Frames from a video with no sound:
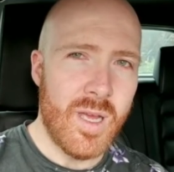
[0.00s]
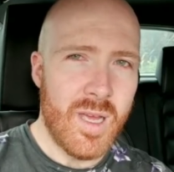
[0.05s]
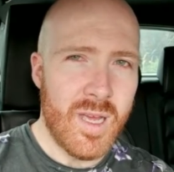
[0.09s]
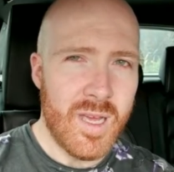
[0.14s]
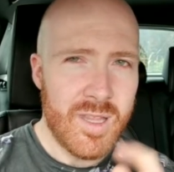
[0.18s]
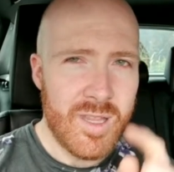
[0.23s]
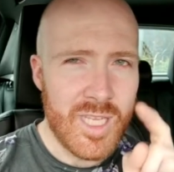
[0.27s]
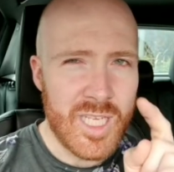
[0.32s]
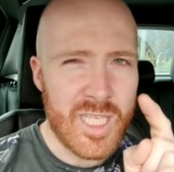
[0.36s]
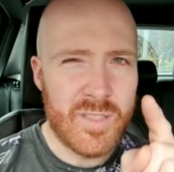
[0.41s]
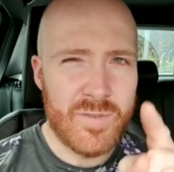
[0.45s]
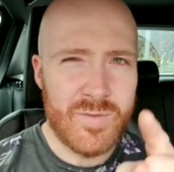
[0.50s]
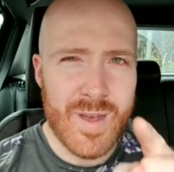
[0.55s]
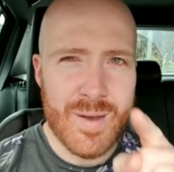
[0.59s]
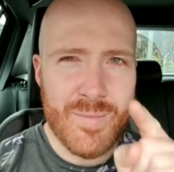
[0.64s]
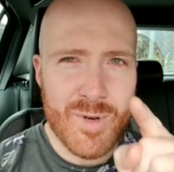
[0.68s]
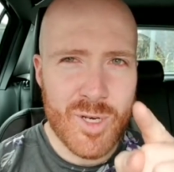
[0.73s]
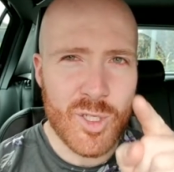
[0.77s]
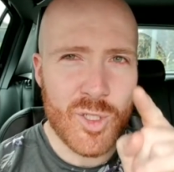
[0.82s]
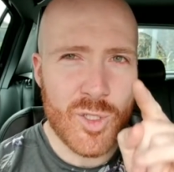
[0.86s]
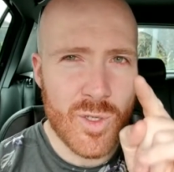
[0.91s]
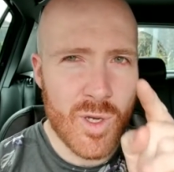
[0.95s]
And these
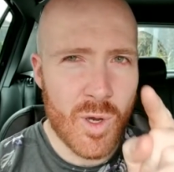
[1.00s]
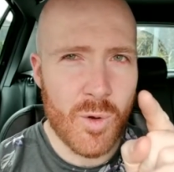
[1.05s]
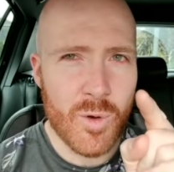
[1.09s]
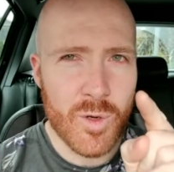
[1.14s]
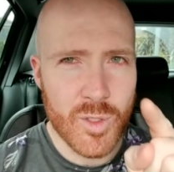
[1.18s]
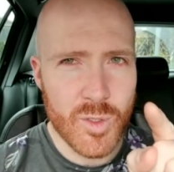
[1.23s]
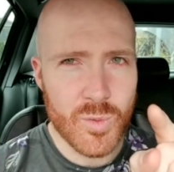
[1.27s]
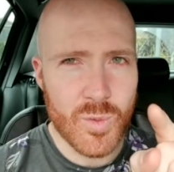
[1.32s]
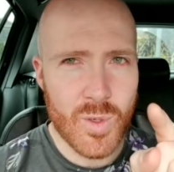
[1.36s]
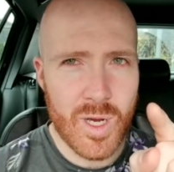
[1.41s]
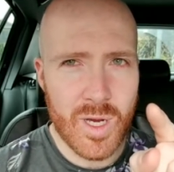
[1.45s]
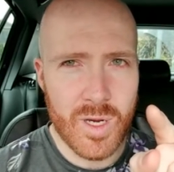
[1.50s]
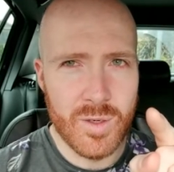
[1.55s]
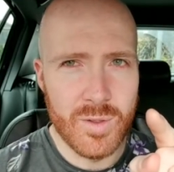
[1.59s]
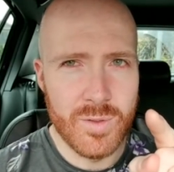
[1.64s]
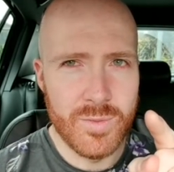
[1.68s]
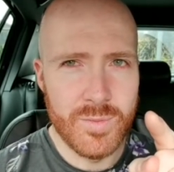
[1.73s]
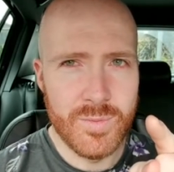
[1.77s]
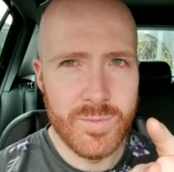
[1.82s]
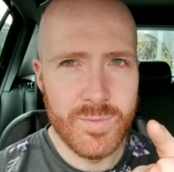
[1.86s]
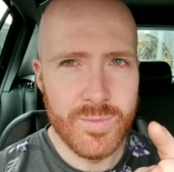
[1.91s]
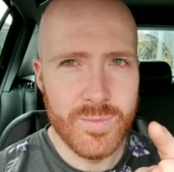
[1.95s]
feminists know it as well.
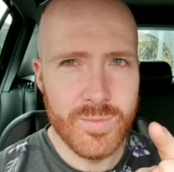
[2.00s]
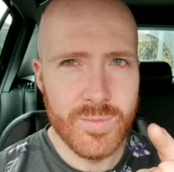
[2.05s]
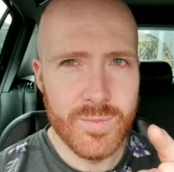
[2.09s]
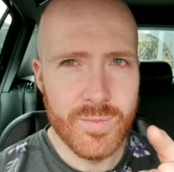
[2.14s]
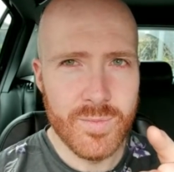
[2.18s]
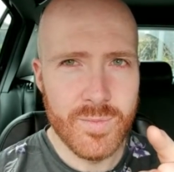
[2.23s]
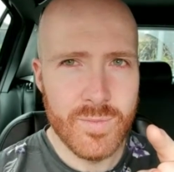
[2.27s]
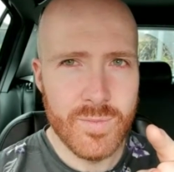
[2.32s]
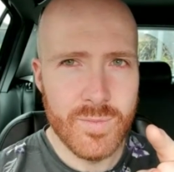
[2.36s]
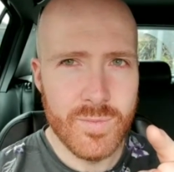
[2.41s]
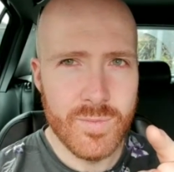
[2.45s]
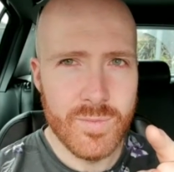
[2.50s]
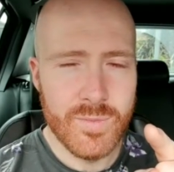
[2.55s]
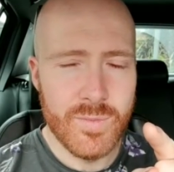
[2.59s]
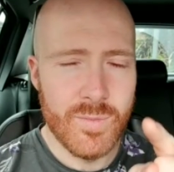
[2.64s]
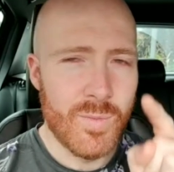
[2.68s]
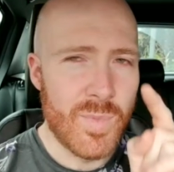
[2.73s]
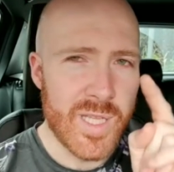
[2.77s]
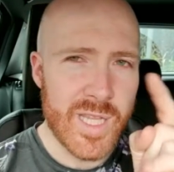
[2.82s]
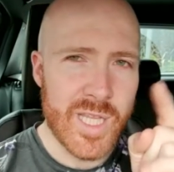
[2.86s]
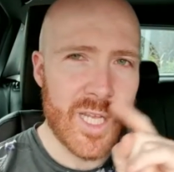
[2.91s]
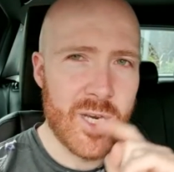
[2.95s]

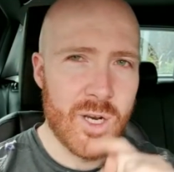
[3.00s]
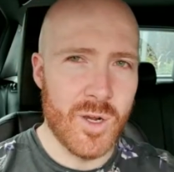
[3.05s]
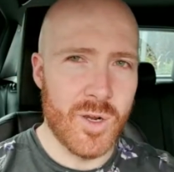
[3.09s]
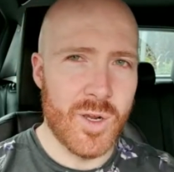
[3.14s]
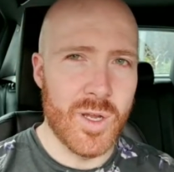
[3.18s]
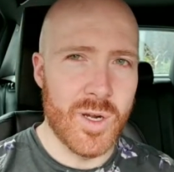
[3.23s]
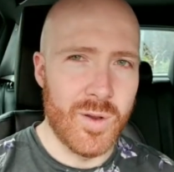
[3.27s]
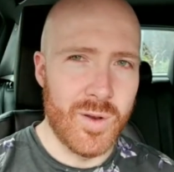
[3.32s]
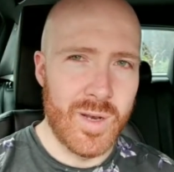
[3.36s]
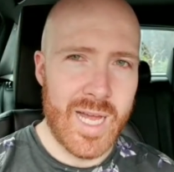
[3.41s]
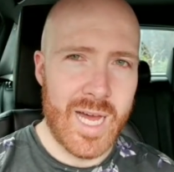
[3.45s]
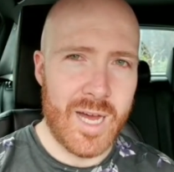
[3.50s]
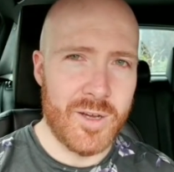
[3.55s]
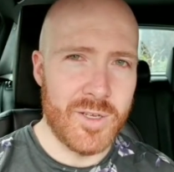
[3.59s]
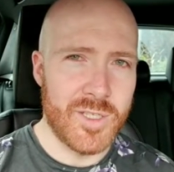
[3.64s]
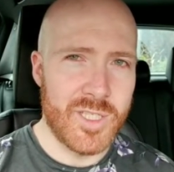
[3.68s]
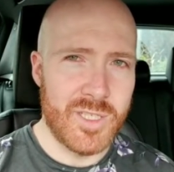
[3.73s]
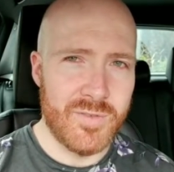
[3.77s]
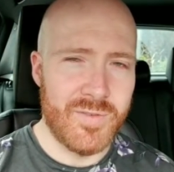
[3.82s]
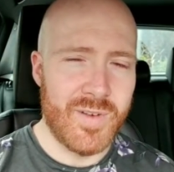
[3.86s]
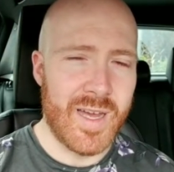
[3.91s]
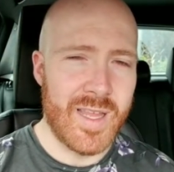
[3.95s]
But they're not going to allow us
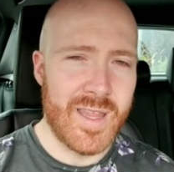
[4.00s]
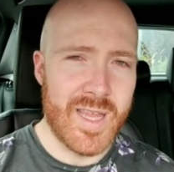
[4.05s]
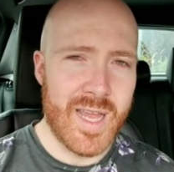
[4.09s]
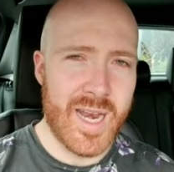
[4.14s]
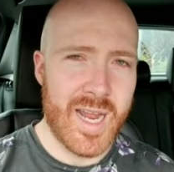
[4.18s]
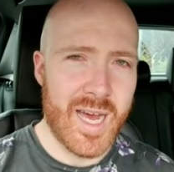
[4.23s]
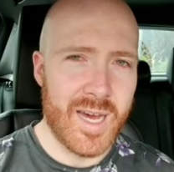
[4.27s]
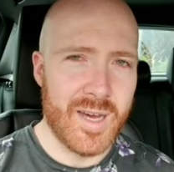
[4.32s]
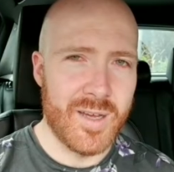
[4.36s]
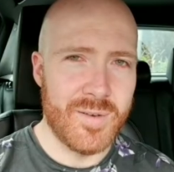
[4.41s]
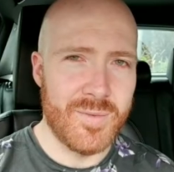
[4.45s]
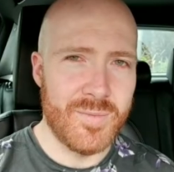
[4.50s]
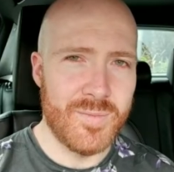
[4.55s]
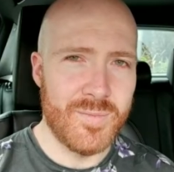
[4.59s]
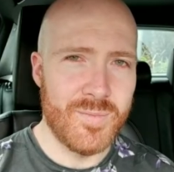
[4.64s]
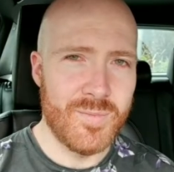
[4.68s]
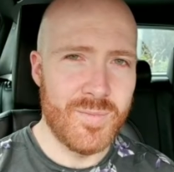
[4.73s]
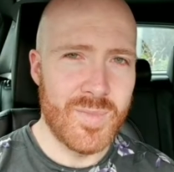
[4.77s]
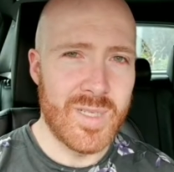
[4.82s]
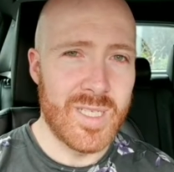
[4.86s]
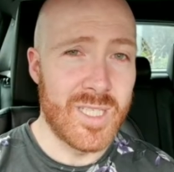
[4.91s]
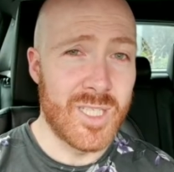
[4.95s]
to find that out
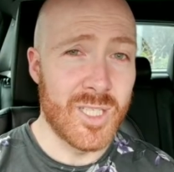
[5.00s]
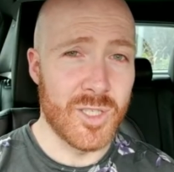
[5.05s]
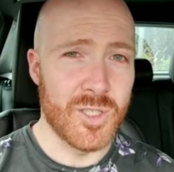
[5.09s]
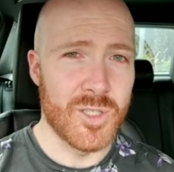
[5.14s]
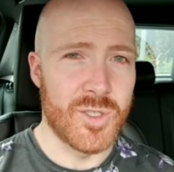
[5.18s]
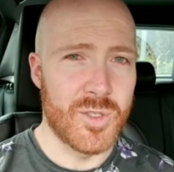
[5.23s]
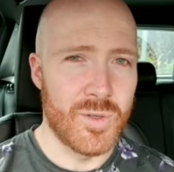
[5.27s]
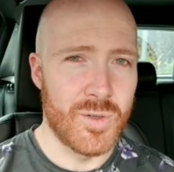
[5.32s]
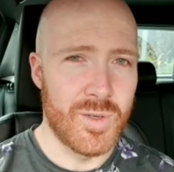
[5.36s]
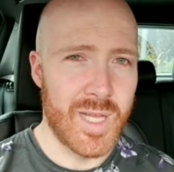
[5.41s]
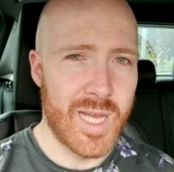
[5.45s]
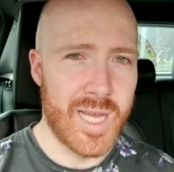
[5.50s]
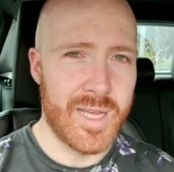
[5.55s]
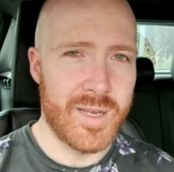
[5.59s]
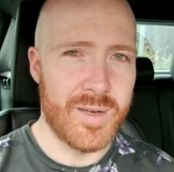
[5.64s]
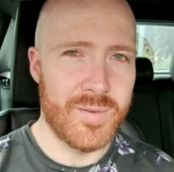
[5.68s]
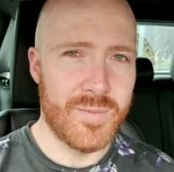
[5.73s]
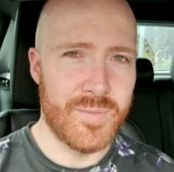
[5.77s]
until it's too late.